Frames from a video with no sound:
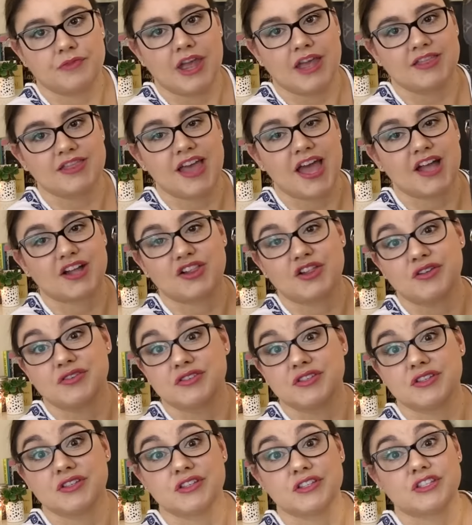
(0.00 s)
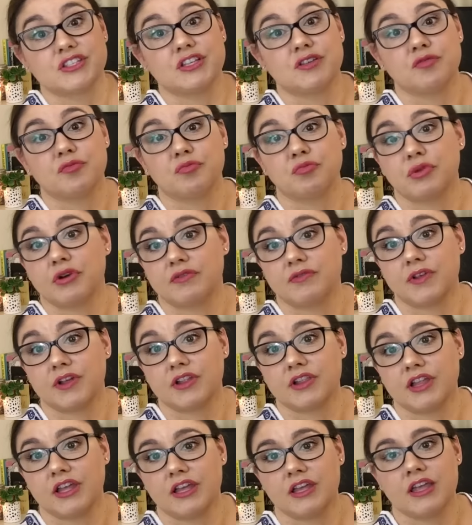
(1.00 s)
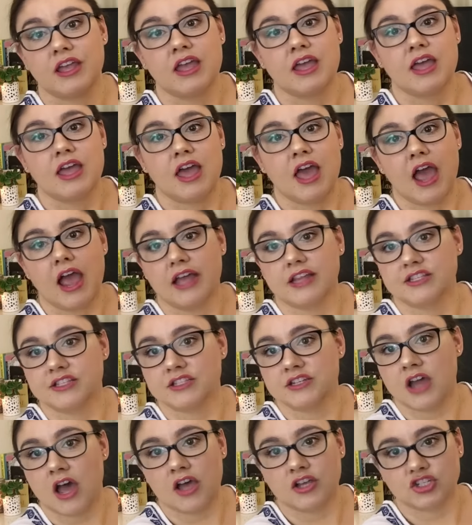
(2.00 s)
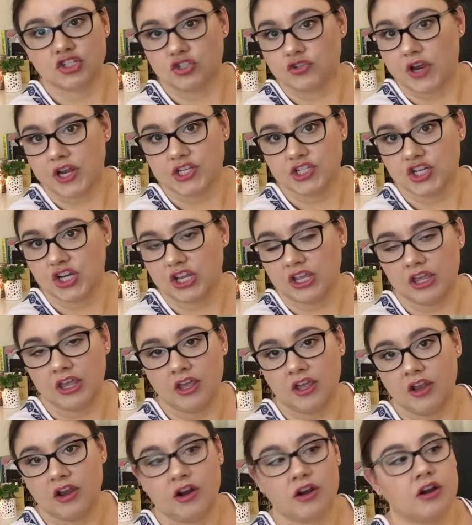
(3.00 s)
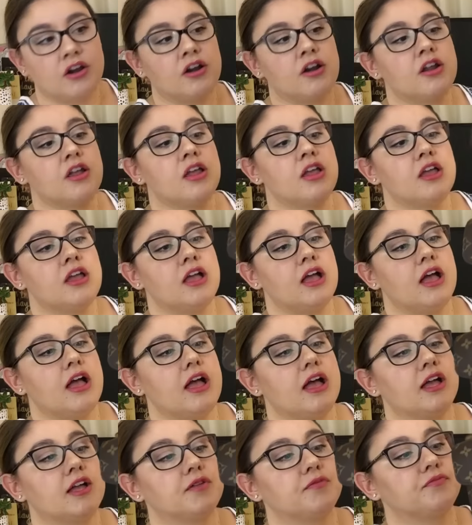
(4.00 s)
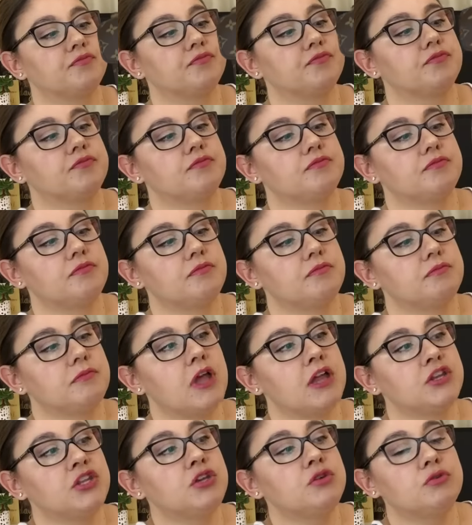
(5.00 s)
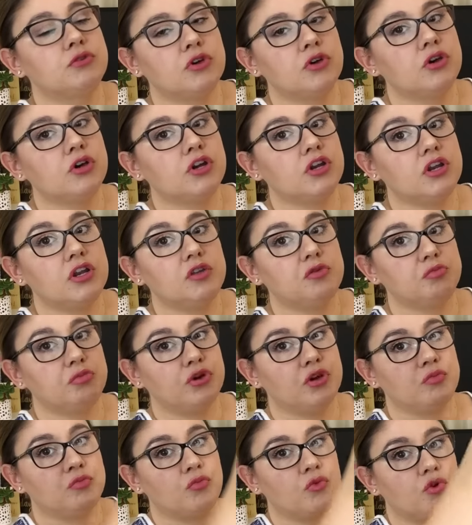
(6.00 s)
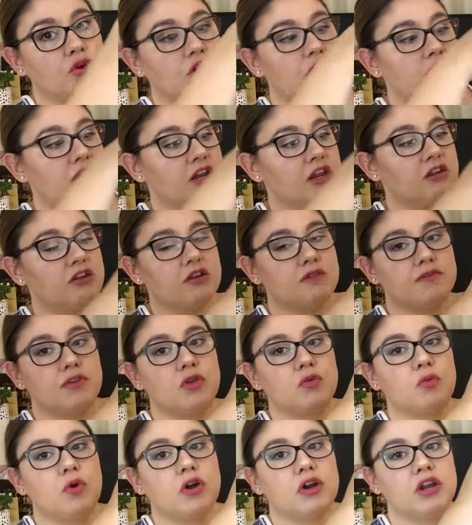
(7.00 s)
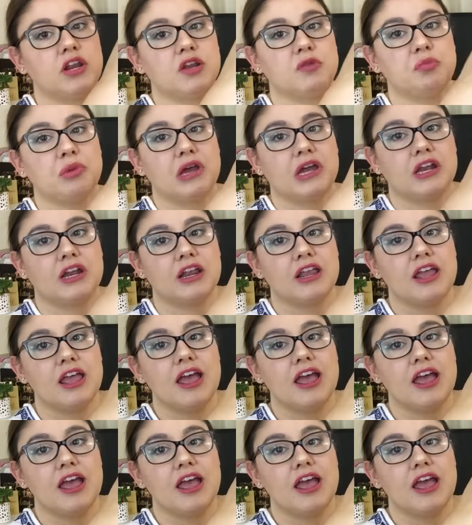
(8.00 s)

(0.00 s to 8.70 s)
And that closes perfectly. It's not stretching here. Um, and you could put more in here if you wanted, but